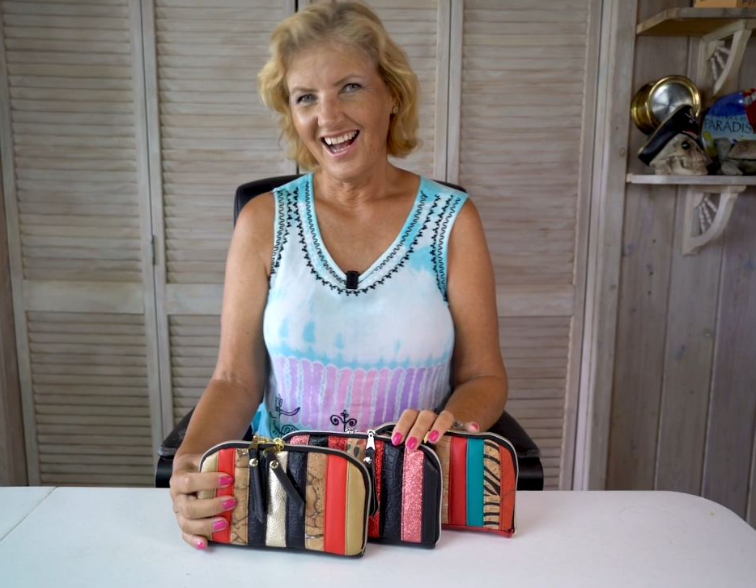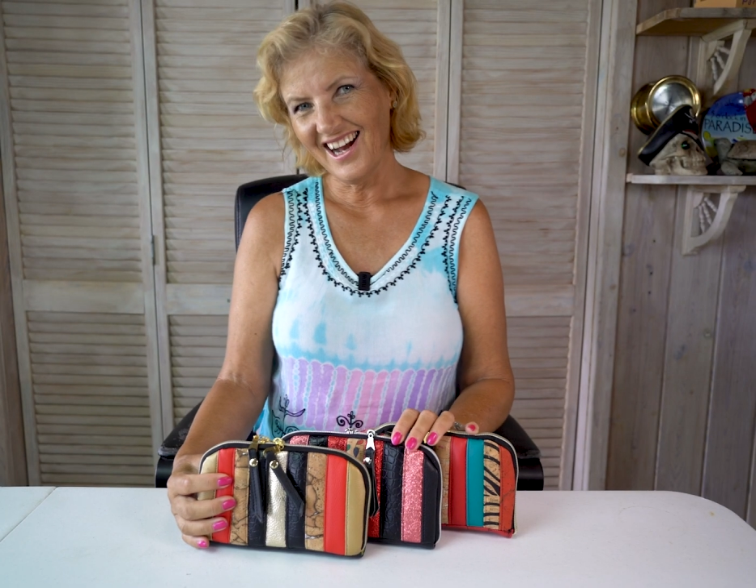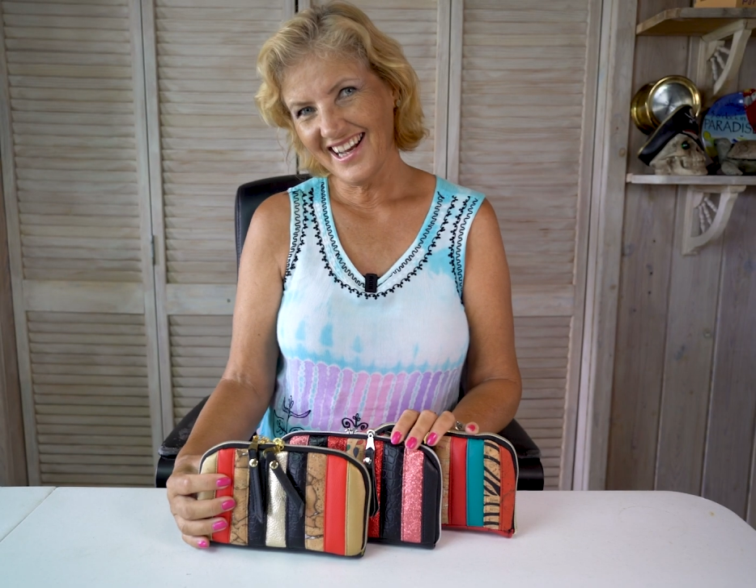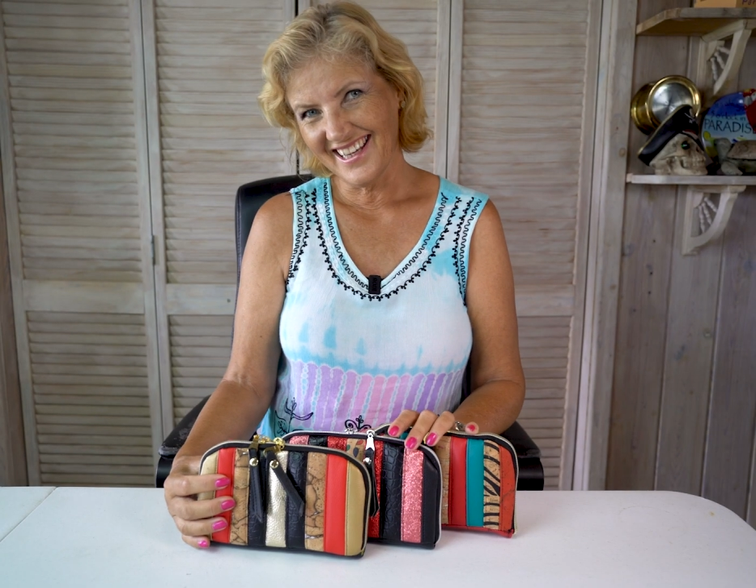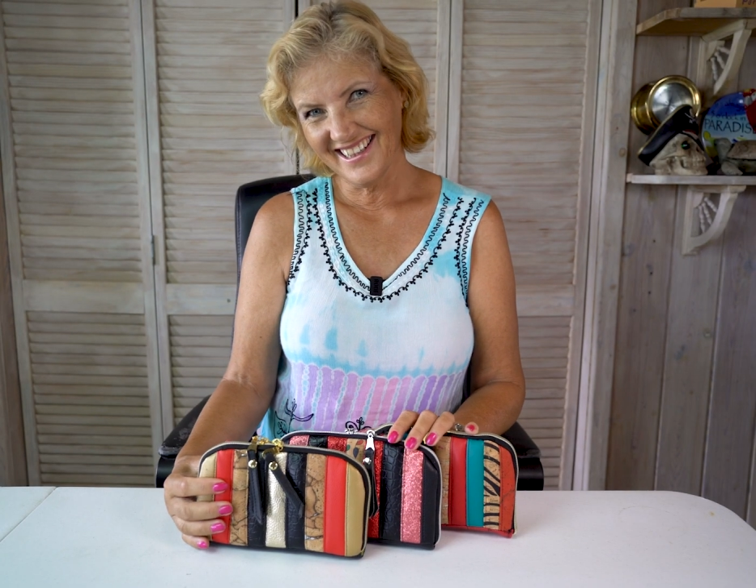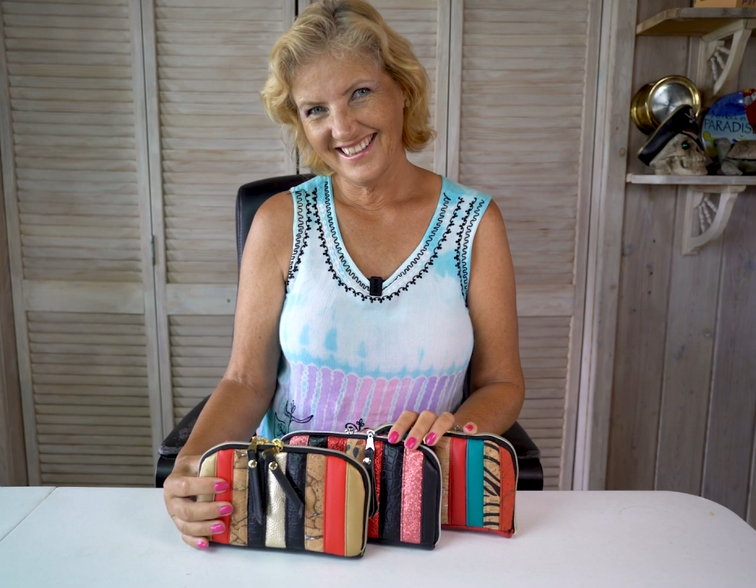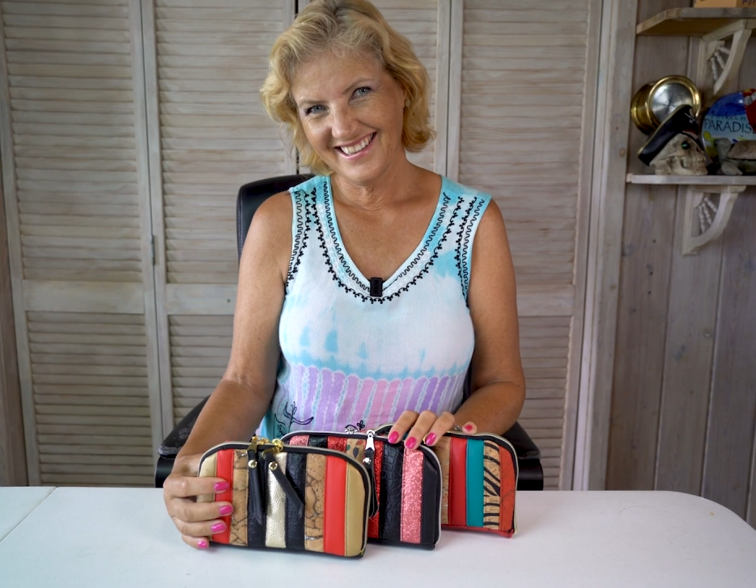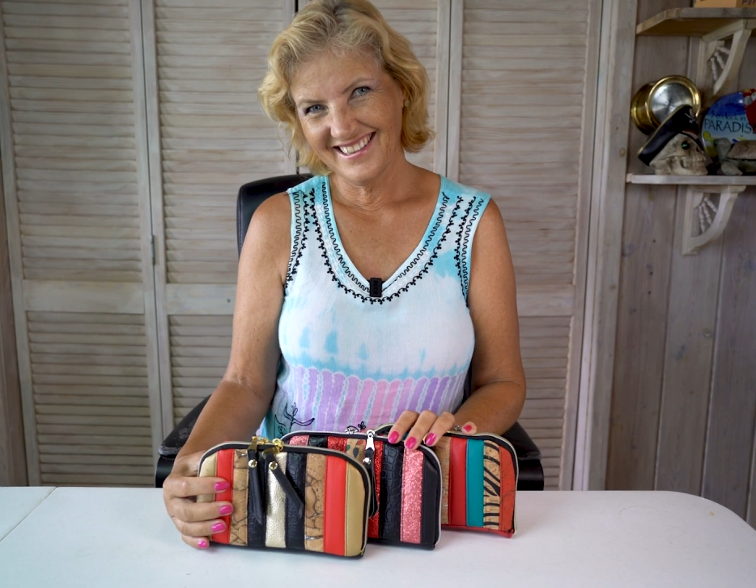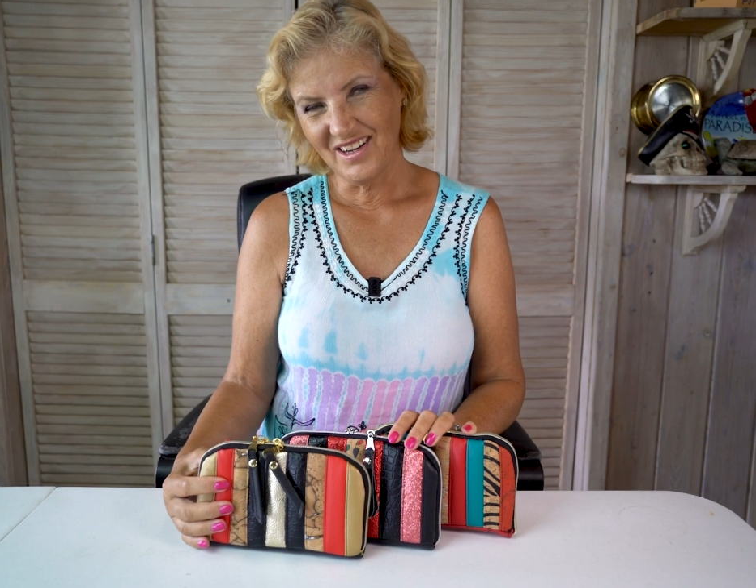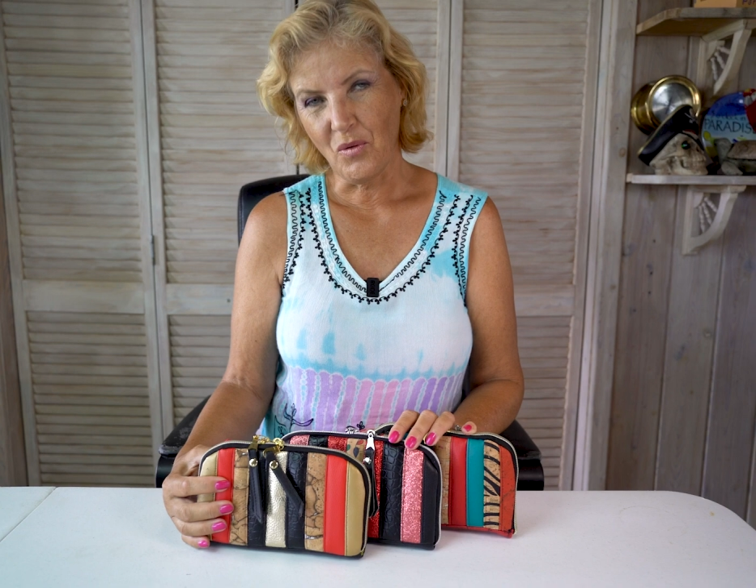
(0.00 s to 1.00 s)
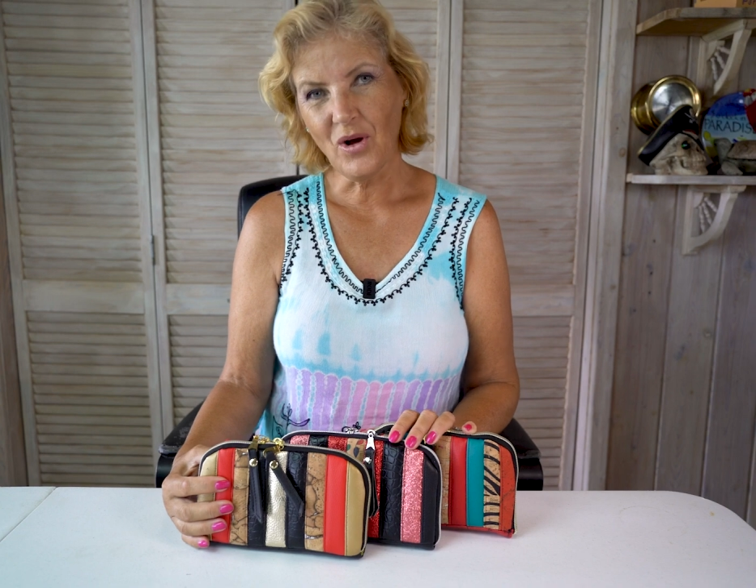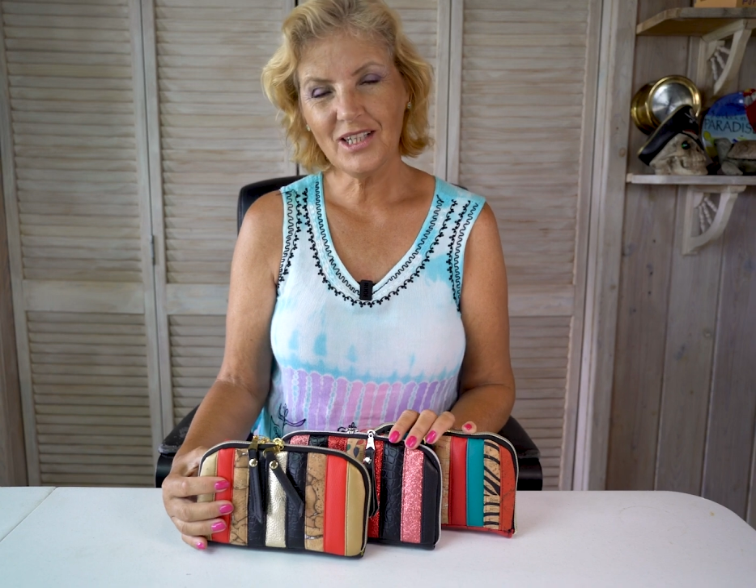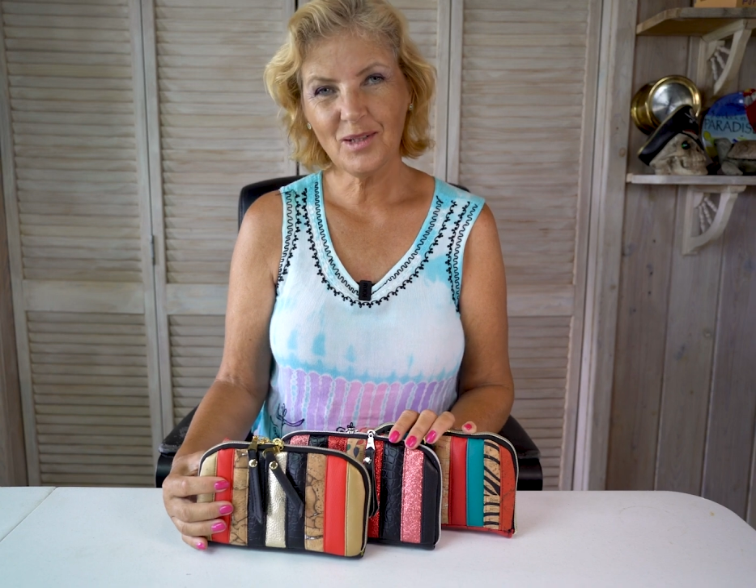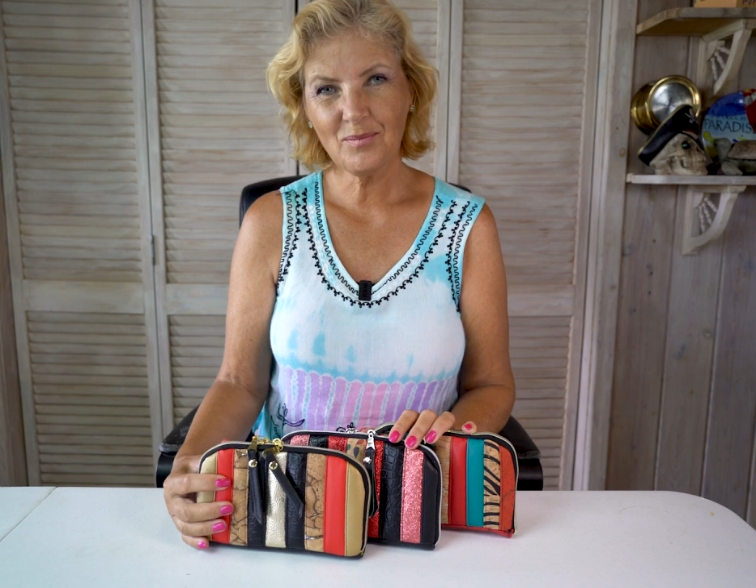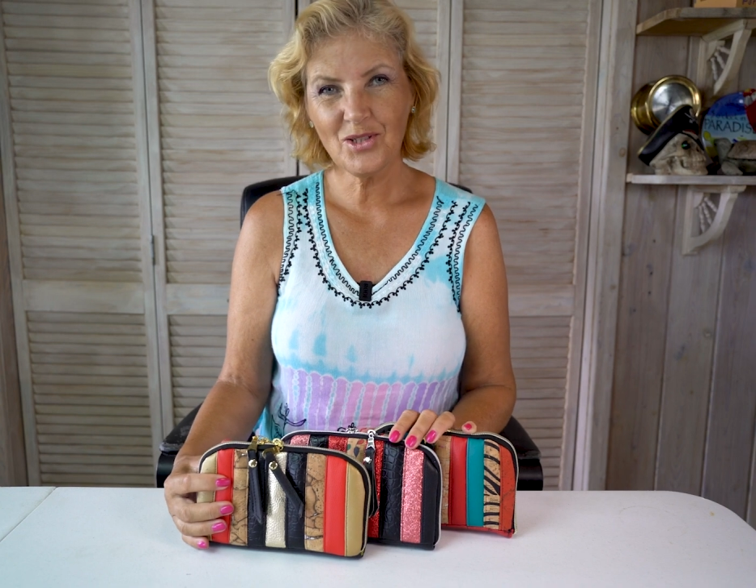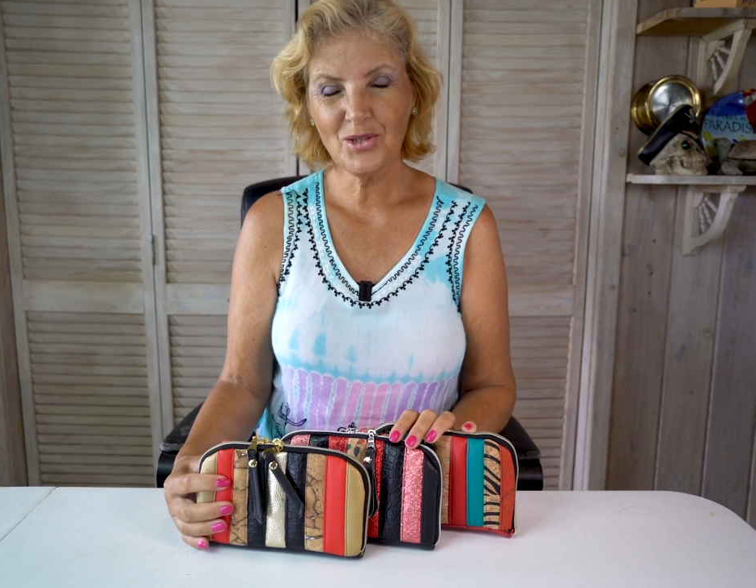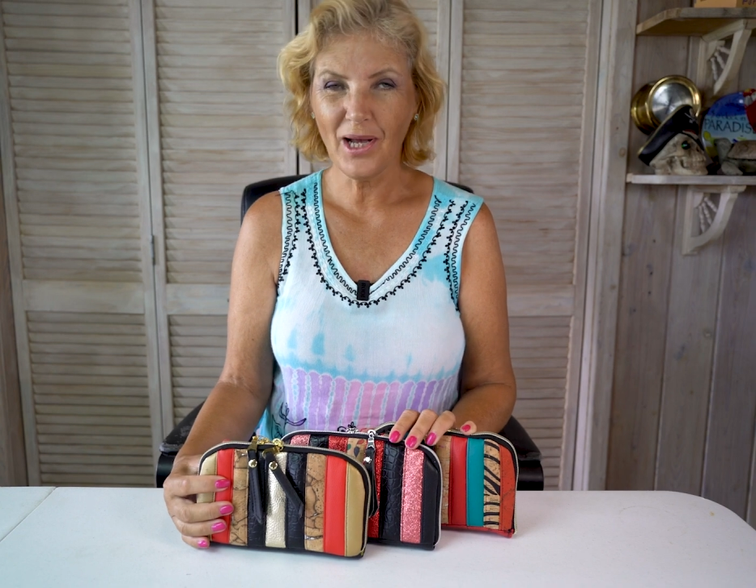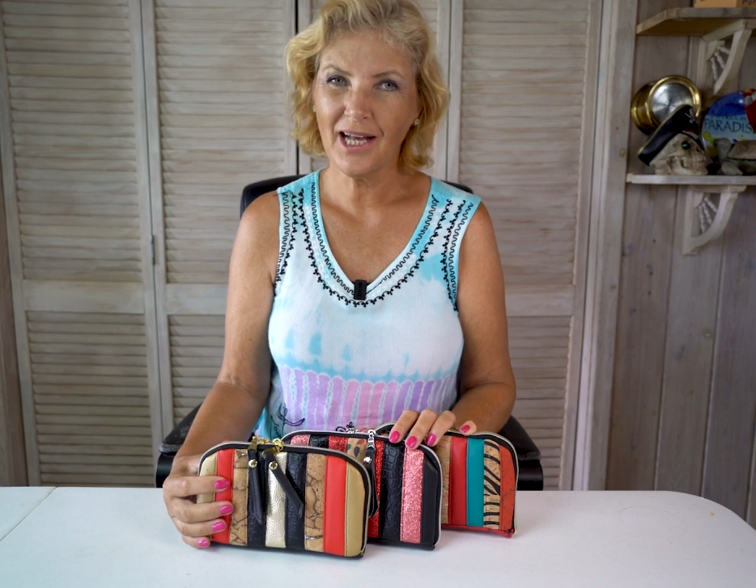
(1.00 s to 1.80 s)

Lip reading: Hi, welcome to